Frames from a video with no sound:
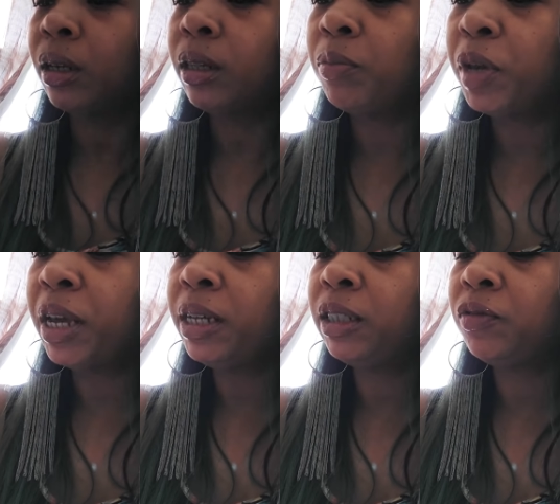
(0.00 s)
the
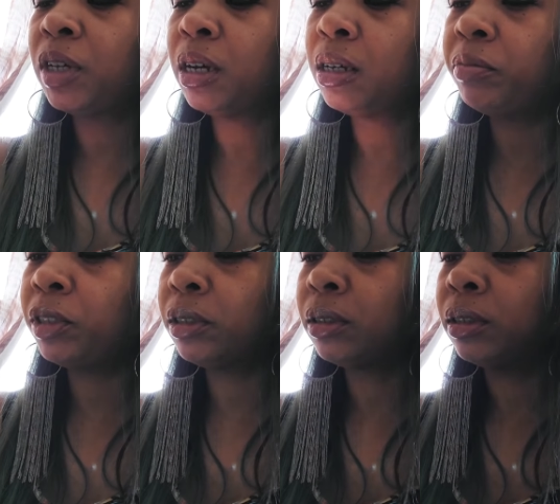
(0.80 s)
Page of
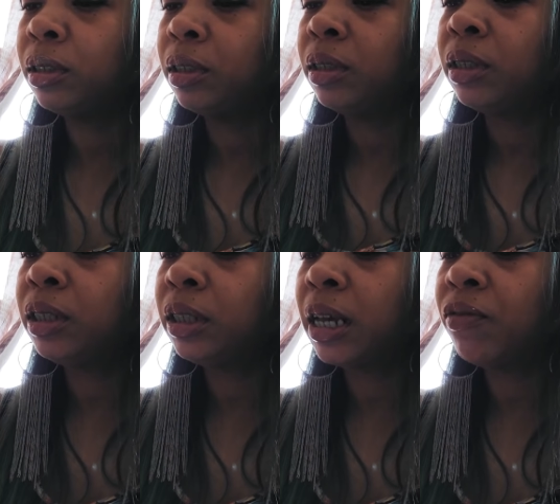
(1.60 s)
Cups, the
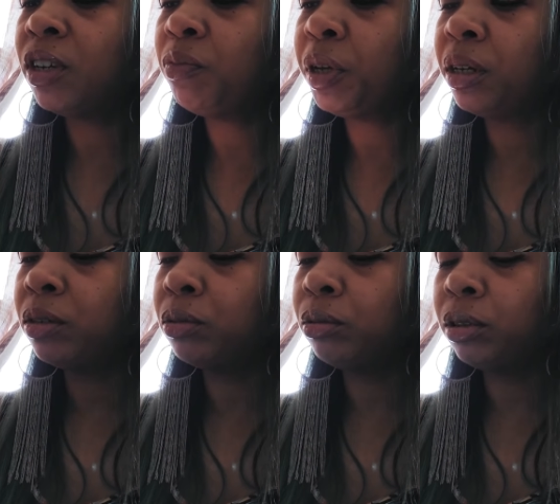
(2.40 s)
Seven of
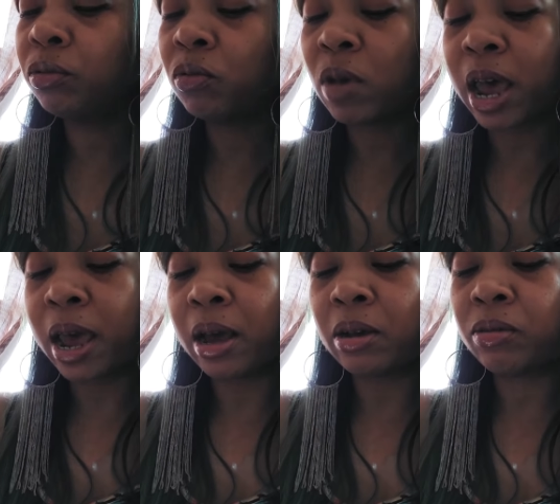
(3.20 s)
Pentacles.
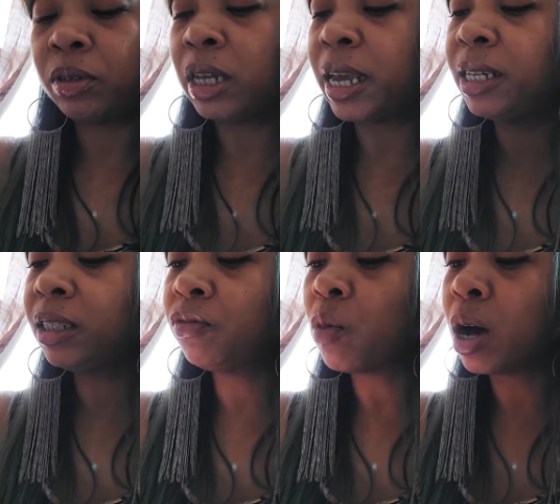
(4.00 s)
Wow. The
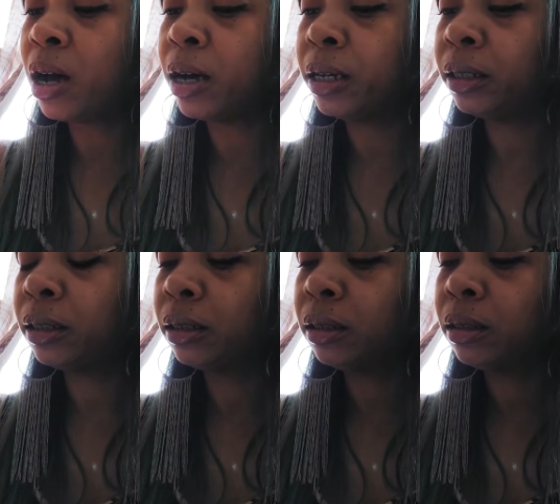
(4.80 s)
Ace of Wands.
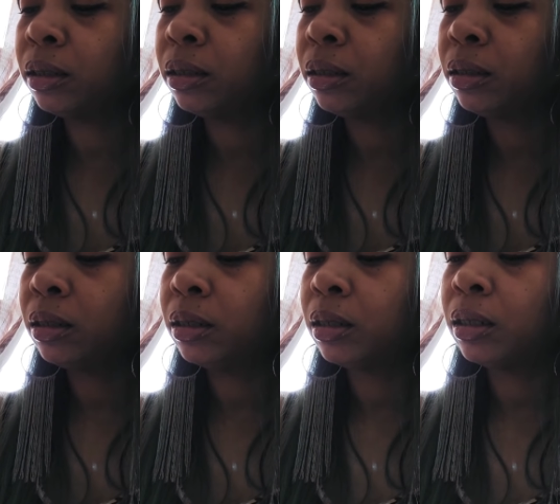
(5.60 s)

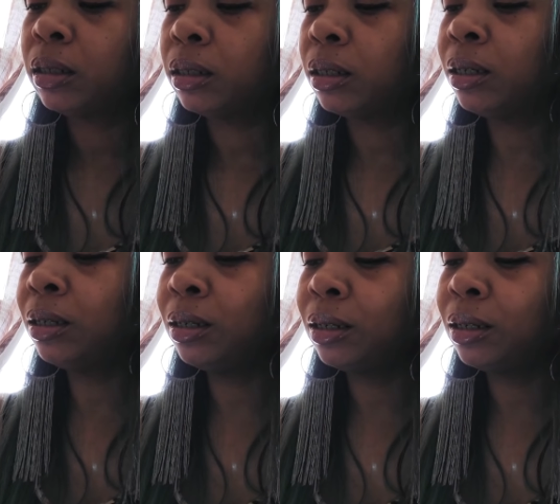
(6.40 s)
Huh.